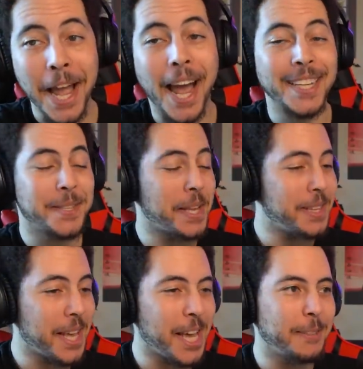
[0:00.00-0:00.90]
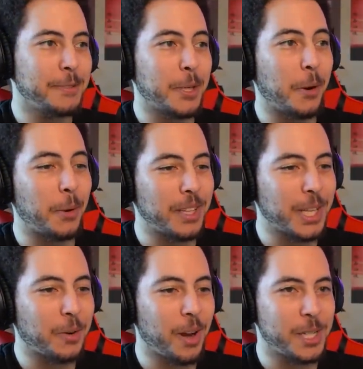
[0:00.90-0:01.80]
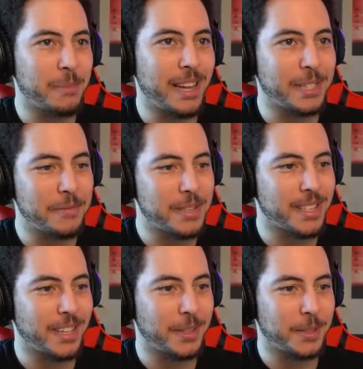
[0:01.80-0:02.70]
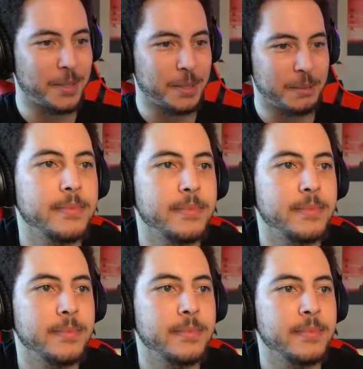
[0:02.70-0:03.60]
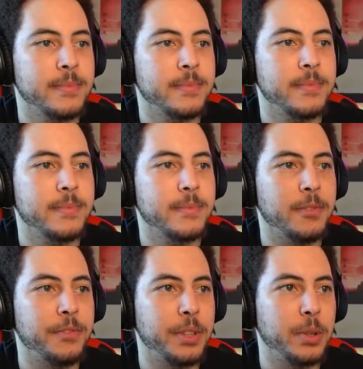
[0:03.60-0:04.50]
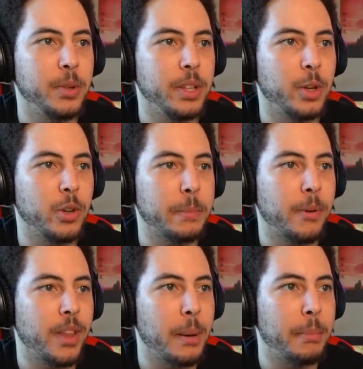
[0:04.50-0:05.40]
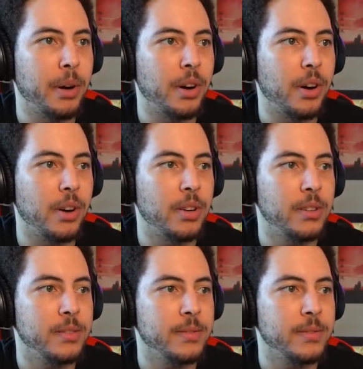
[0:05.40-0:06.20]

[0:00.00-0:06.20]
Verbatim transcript: I said that. Totally a grudge match of the setters. Feel the grip on that ball.